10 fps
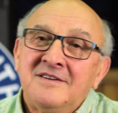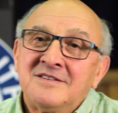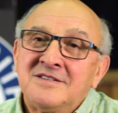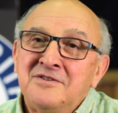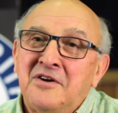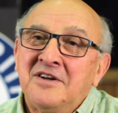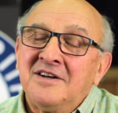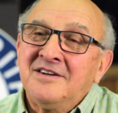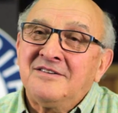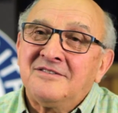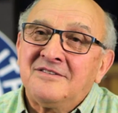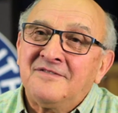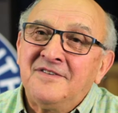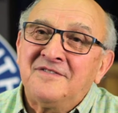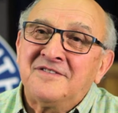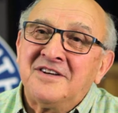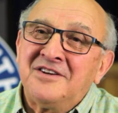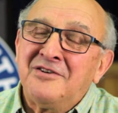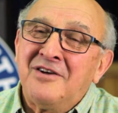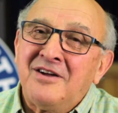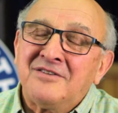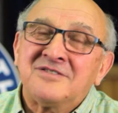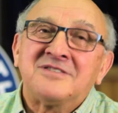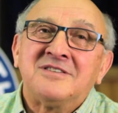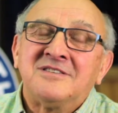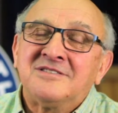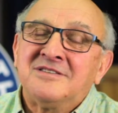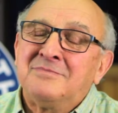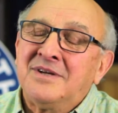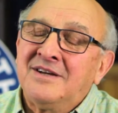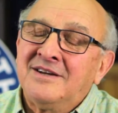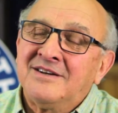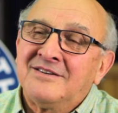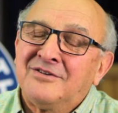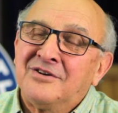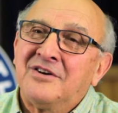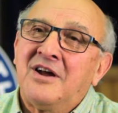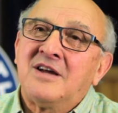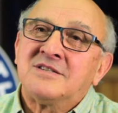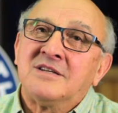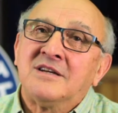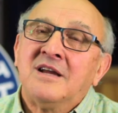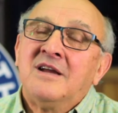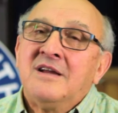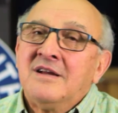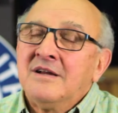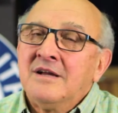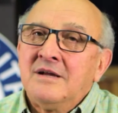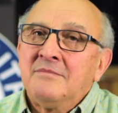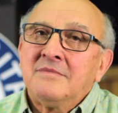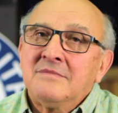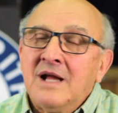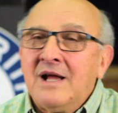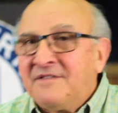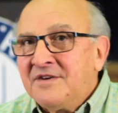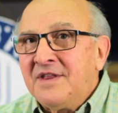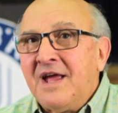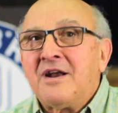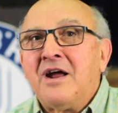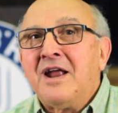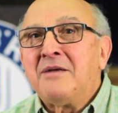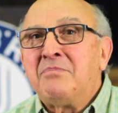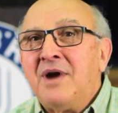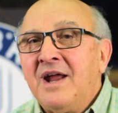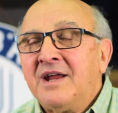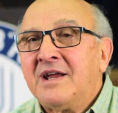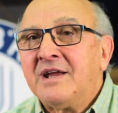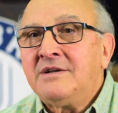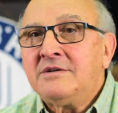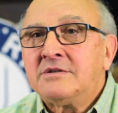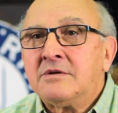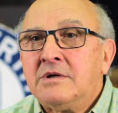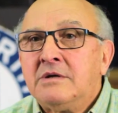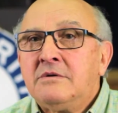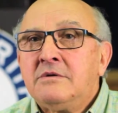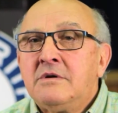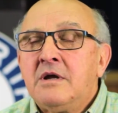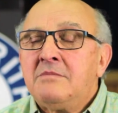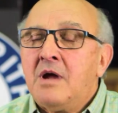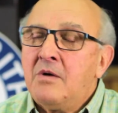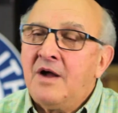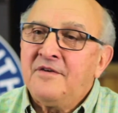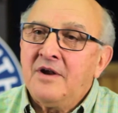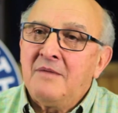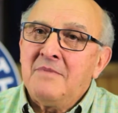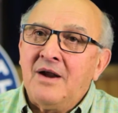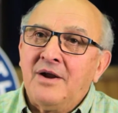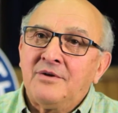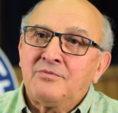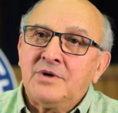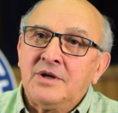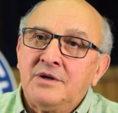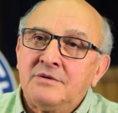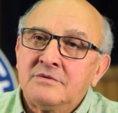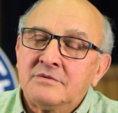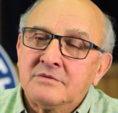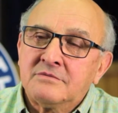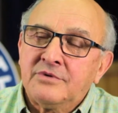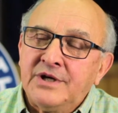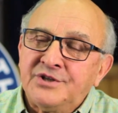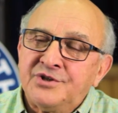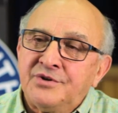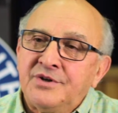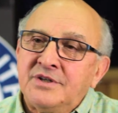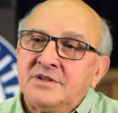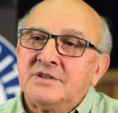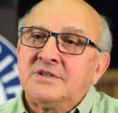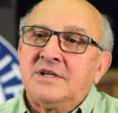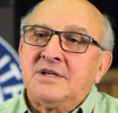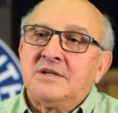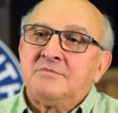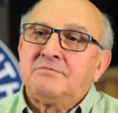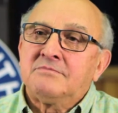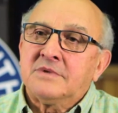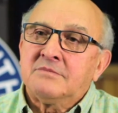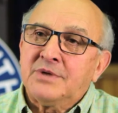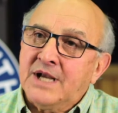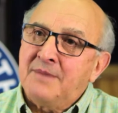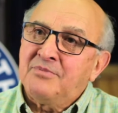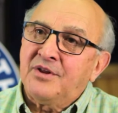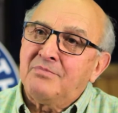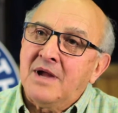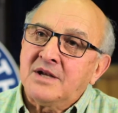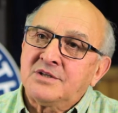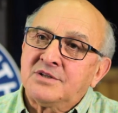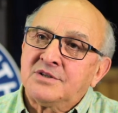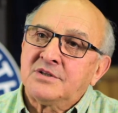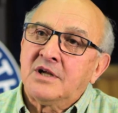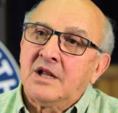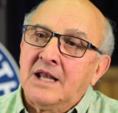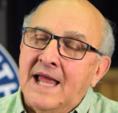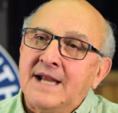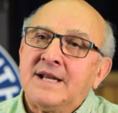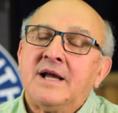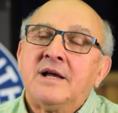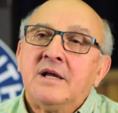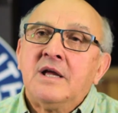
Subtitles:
snotty little 15-year-olds to be organising. After that, I had a break, and when my wife and I married, we rejoined B'nai B'rith much later.